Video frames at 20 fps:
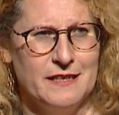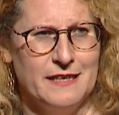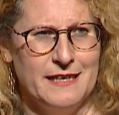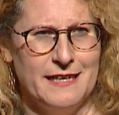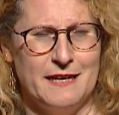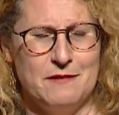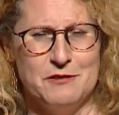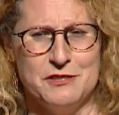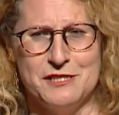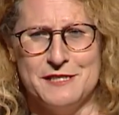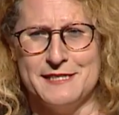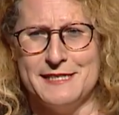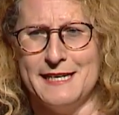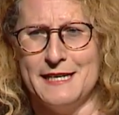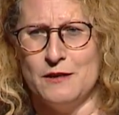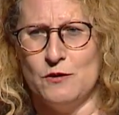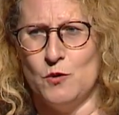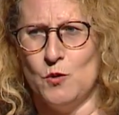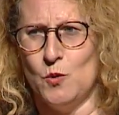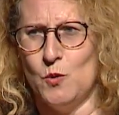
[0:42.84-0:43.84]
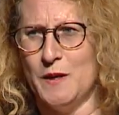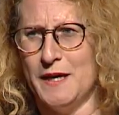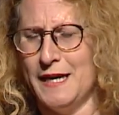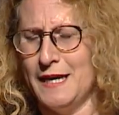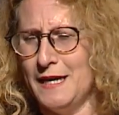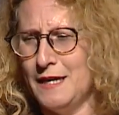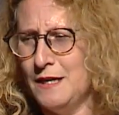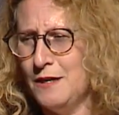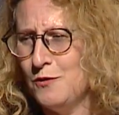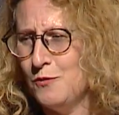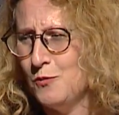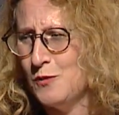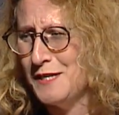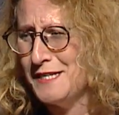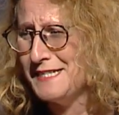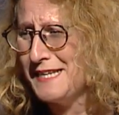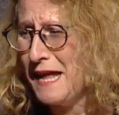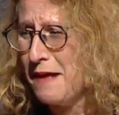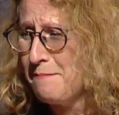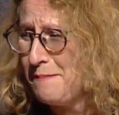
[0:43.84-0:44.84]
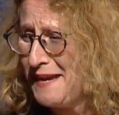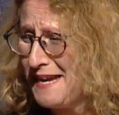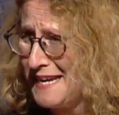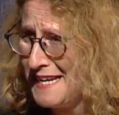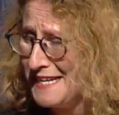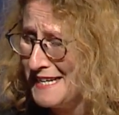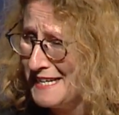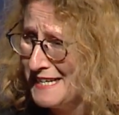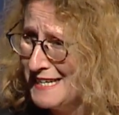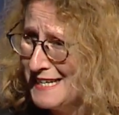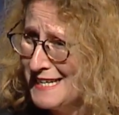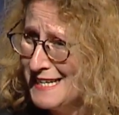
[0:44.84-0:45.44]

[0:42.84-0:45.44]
And I was just like, okay, what does that mean?